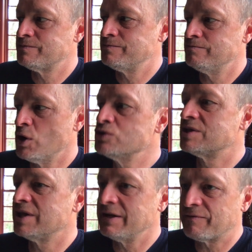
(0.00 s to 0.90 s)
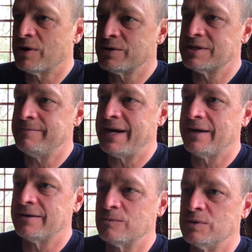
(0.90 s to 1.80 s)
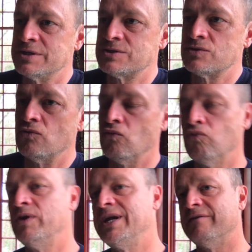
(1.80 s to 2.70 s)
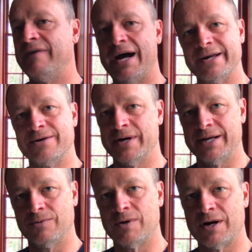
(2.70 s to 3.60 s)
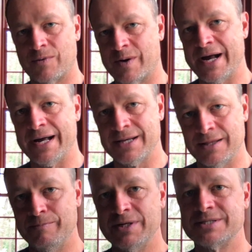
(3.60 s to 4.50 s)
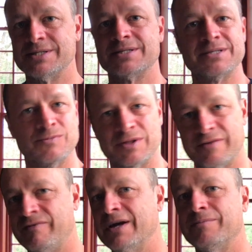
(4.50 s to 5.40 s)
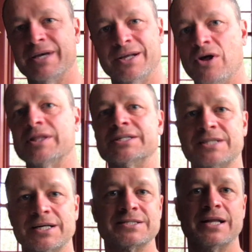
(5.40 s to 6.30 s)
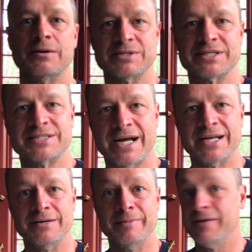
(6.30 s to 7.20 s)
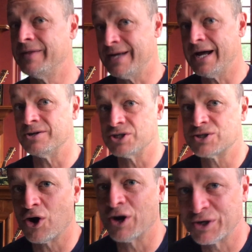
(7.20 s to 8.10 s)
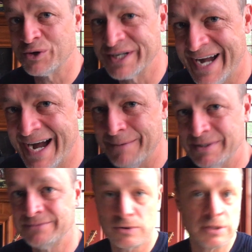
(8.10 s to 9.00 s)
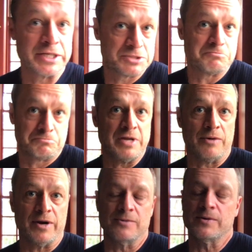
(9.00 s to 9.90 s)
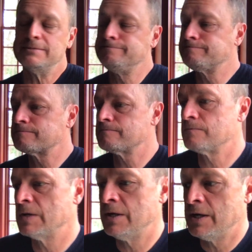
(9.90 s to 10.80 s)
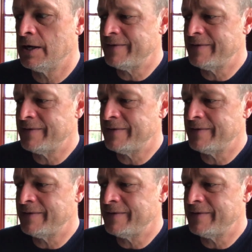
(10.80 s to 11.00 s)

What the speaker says: mostly frozen about was reevaluating where we're at in the business and with the family and all these things that I was excited about that now just aren't going to happen, or at least not right away. And that